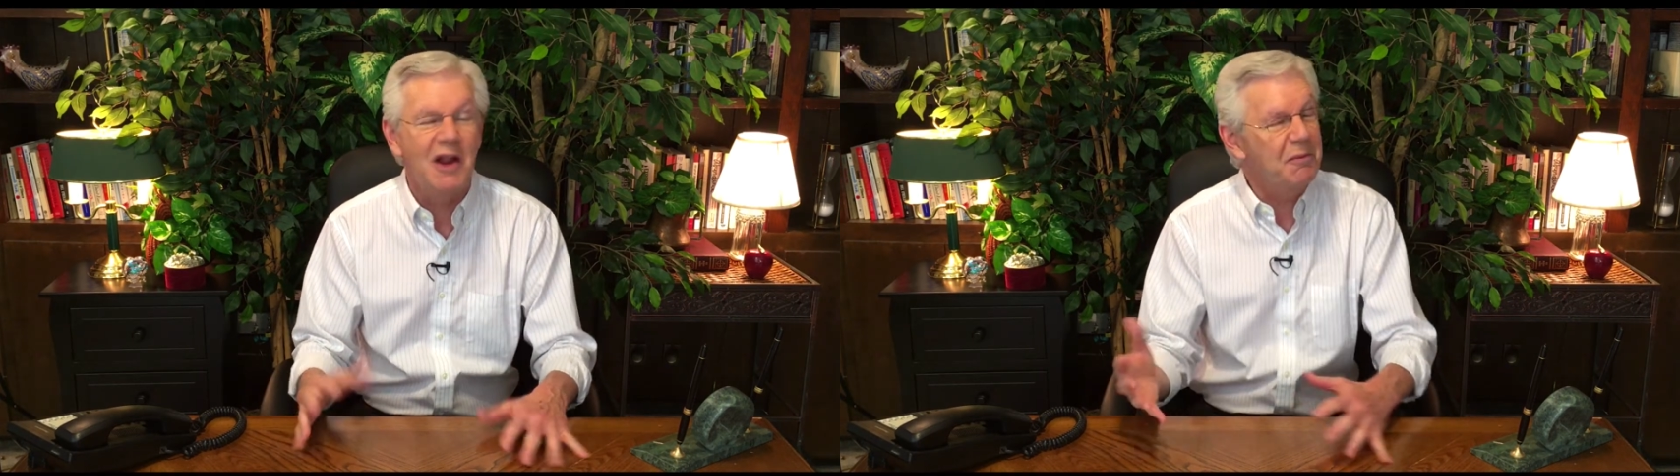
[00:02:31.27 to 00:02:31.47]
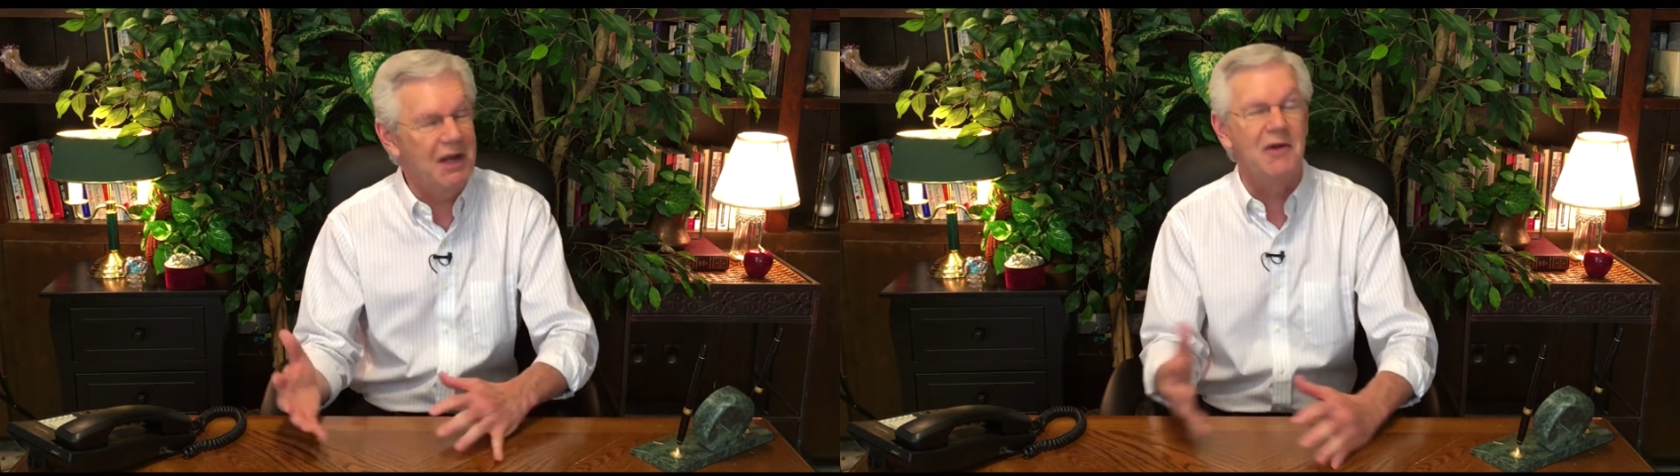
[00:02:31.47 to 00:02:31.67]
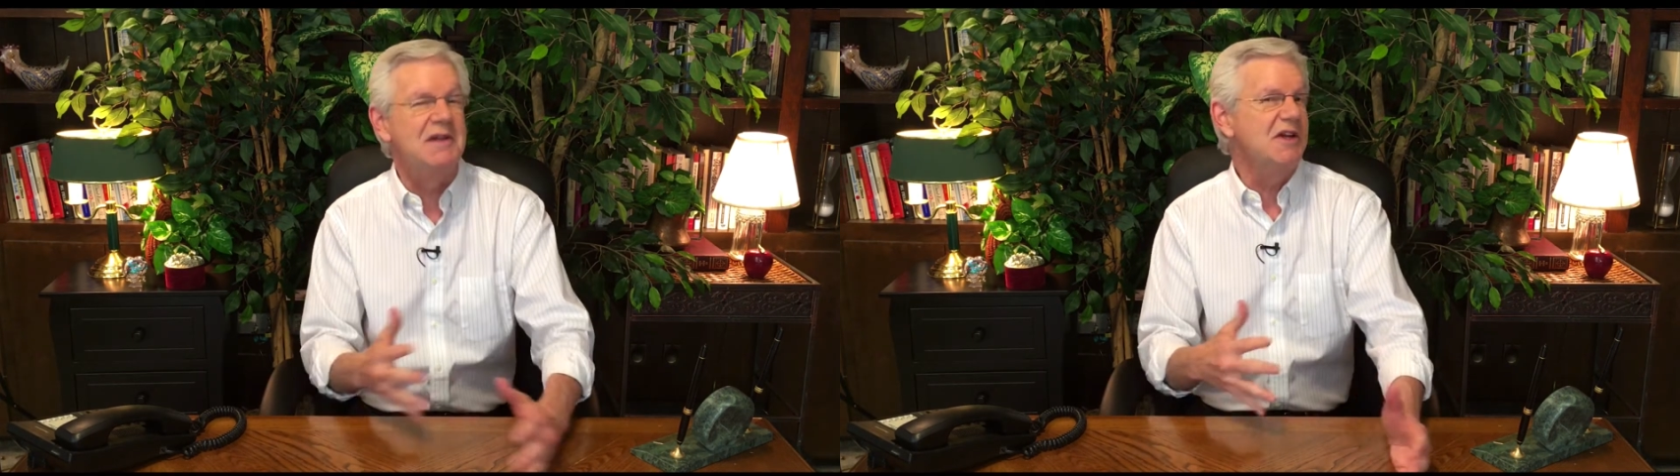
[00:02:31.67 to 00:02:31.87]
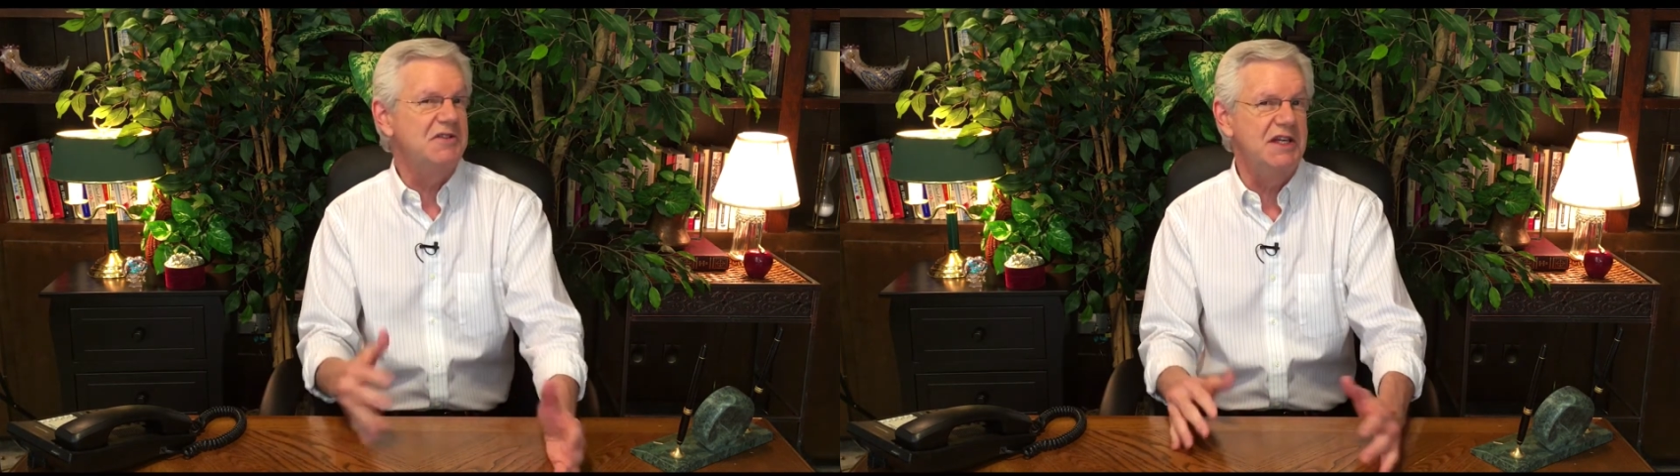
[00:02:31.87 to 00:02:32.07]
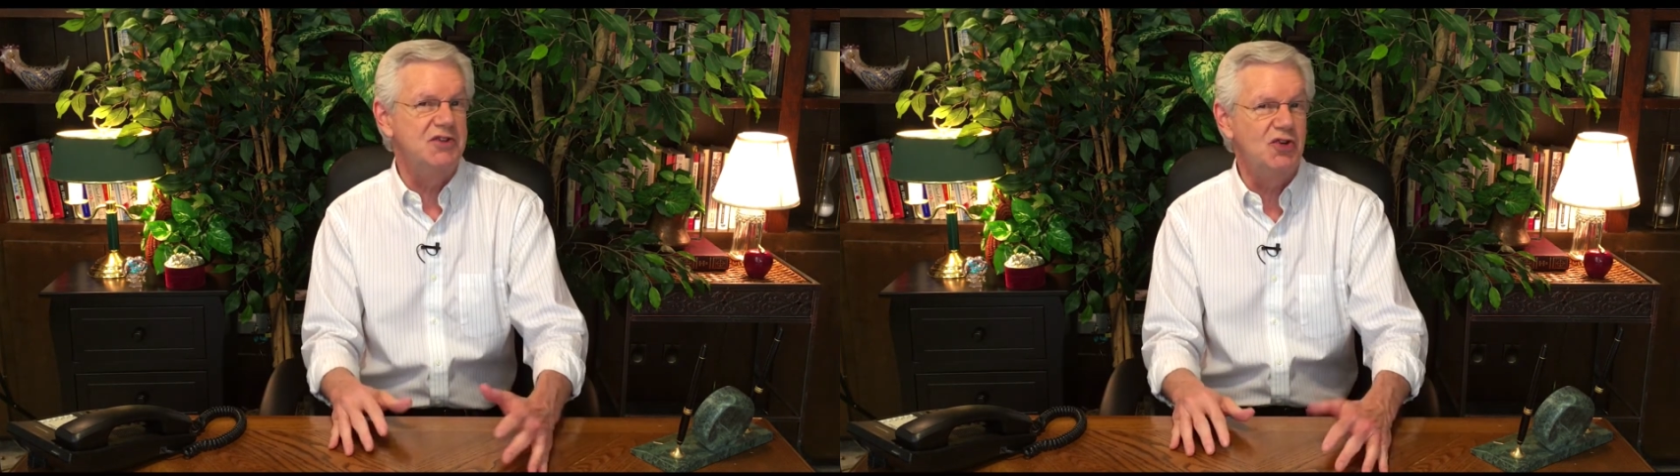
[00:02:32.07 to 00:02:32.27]
our parents, our
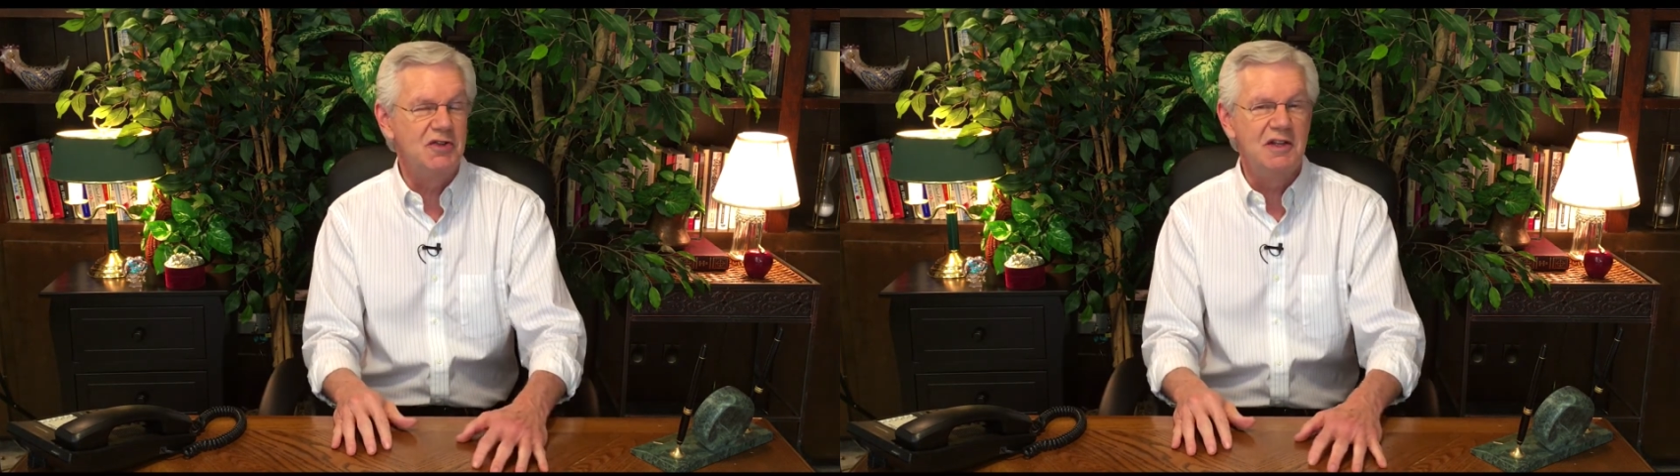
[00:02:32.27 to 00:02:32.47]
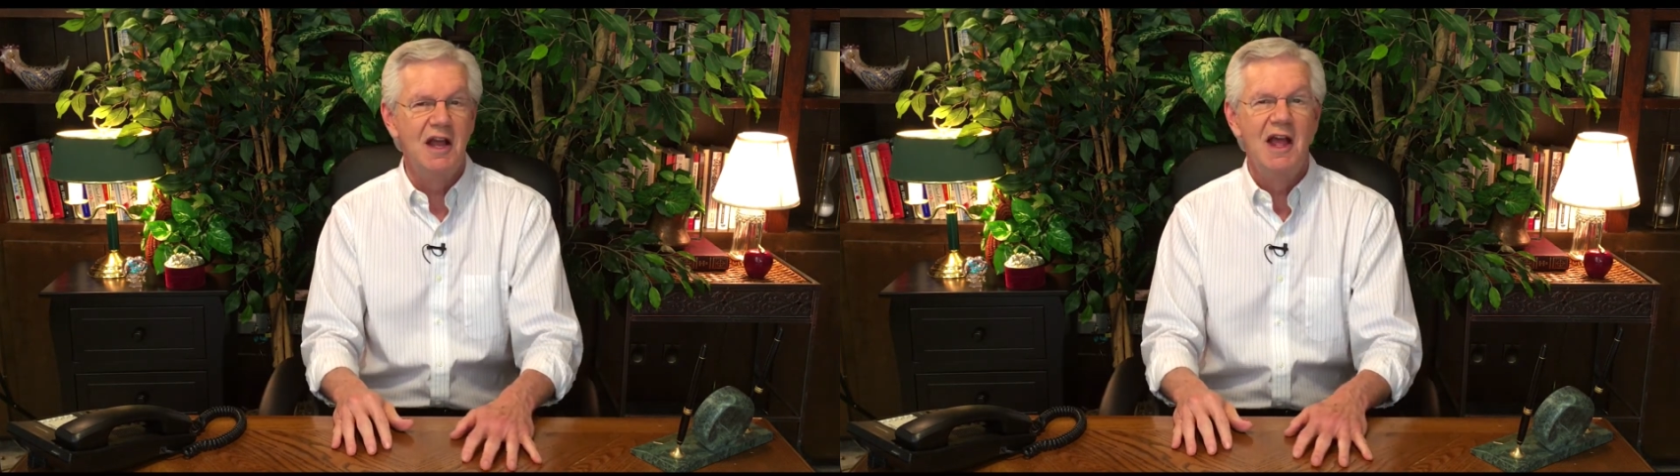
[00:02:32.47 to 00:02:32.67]
teachers.